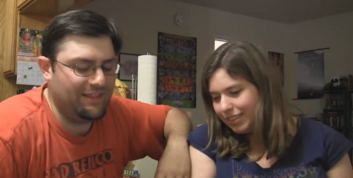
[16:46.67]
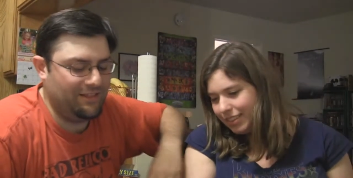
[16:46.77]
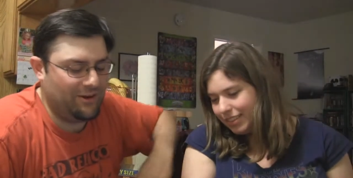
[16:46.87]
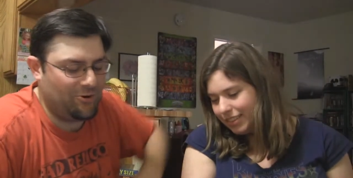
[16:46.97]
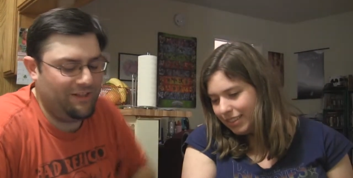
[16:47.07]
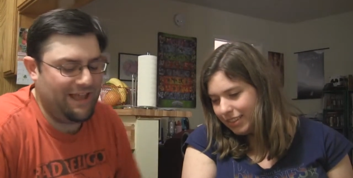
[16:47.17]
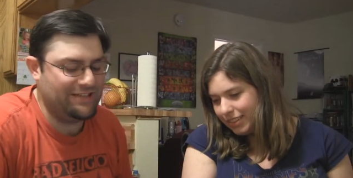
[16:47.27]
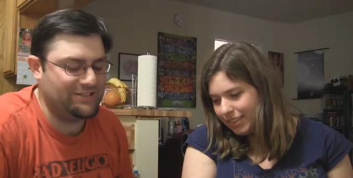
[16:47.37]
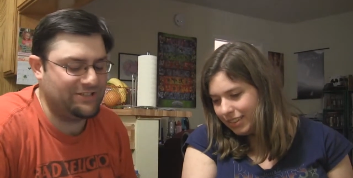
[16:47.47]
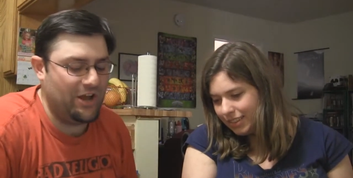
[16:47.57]
Speaker 1: they literally
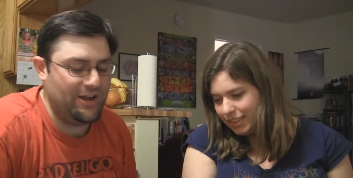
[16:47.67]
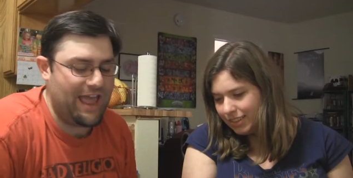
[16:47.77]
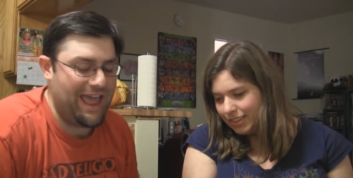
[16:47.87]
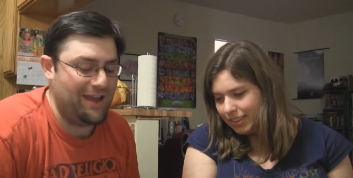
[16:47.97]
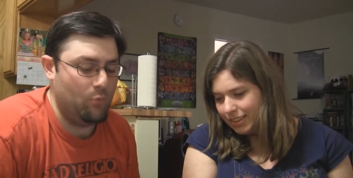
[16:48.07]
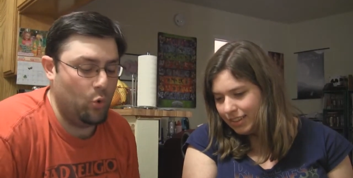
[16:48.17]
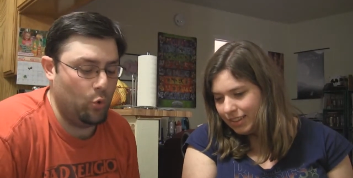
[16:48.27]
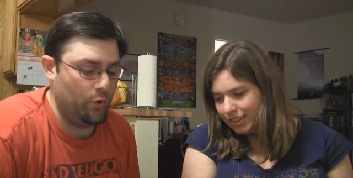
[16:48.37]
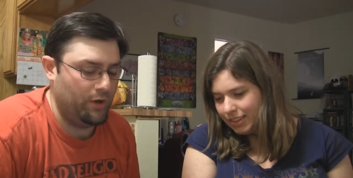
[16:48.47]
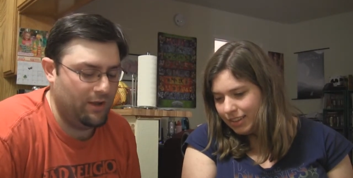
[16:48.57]
had sun and
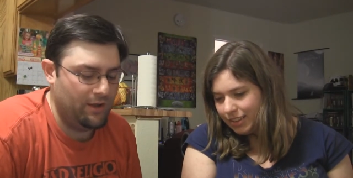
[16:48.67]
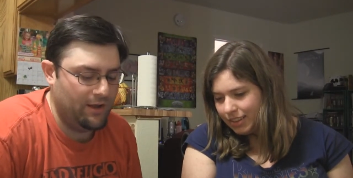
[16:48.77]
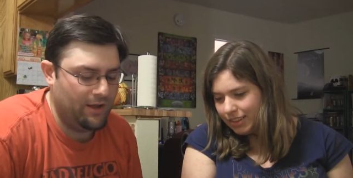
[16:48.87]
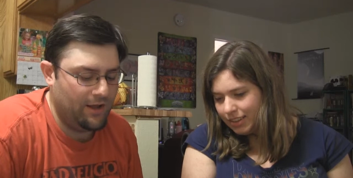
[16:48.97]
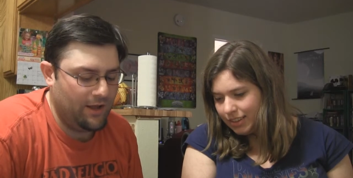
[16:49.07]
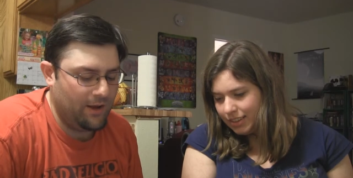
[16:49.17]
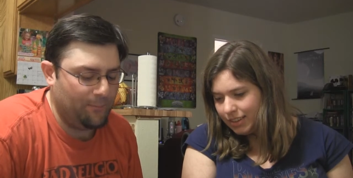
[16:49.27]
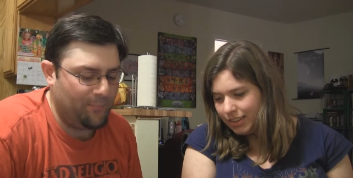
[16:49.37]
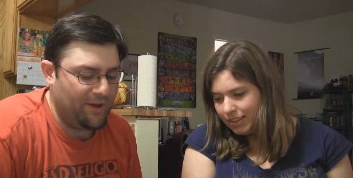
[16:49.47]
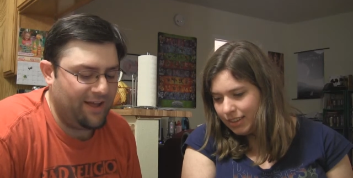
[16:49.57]
moon.
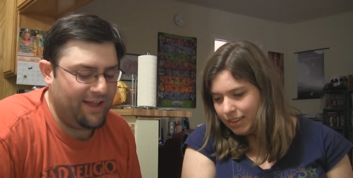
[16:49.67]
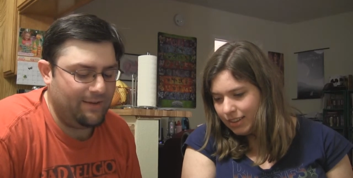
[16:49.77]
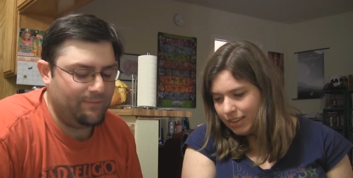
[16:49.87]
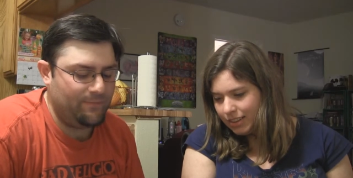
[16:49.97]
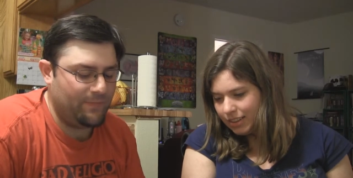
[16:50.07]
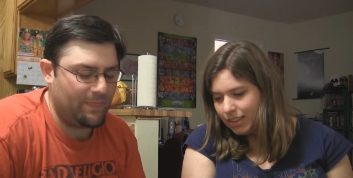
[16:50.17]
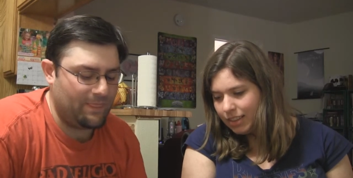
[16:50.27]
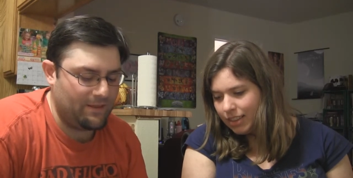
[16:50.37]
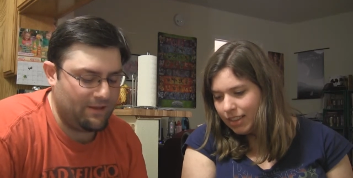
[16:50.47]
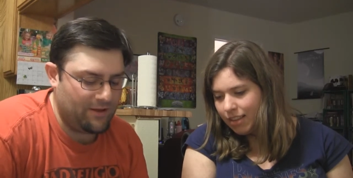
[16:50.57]
But
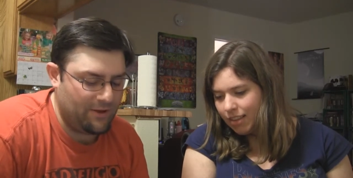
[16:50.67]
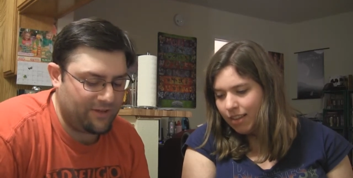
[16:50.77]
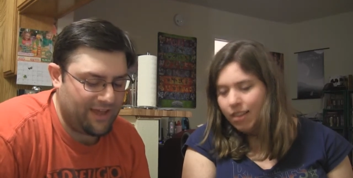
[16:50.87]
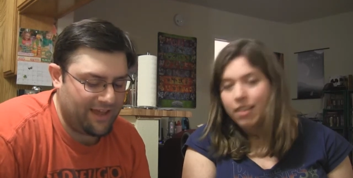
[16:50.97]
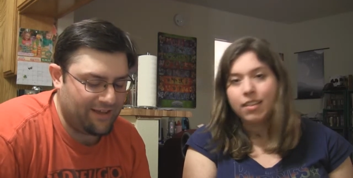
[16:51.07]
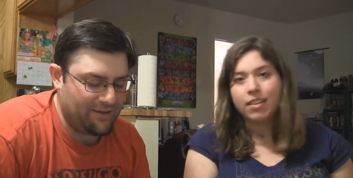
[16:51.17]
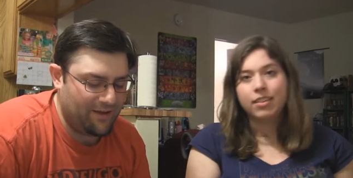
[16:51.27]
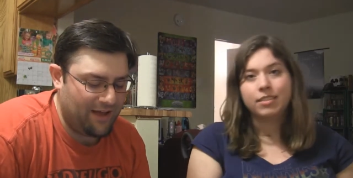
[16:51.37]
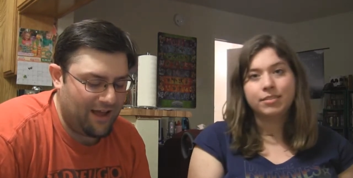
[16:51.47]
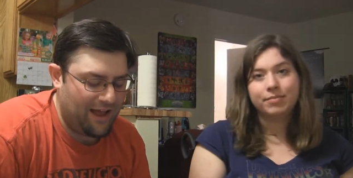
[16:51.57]
okay,
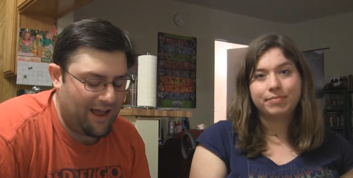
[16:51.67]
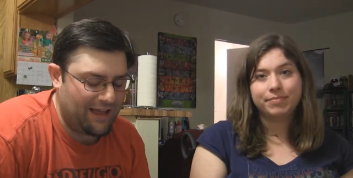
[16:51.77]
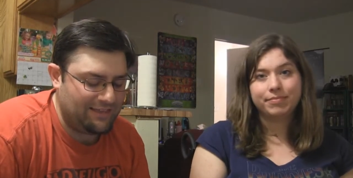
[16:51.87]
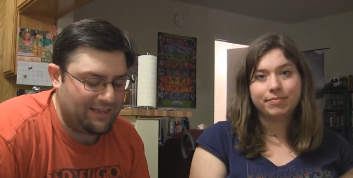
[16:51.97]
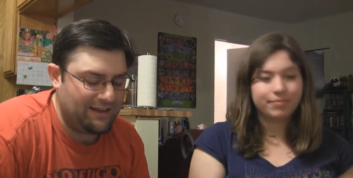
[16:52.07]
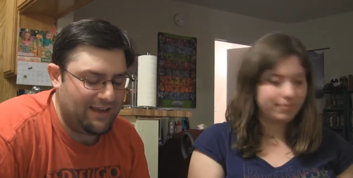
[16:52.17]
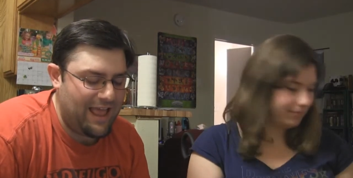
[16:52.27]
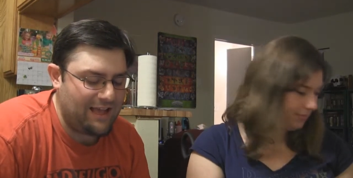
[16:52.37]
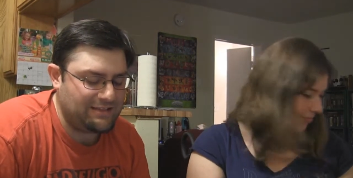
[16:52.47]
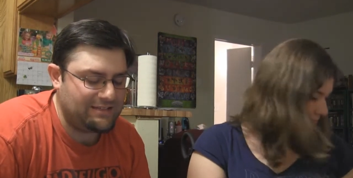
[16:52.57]
I think
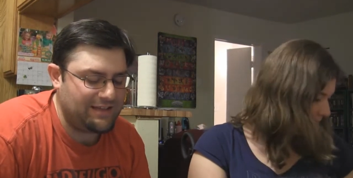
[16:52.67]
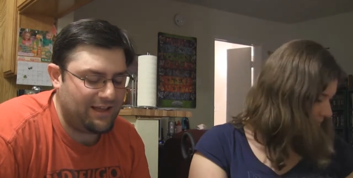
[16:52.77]
next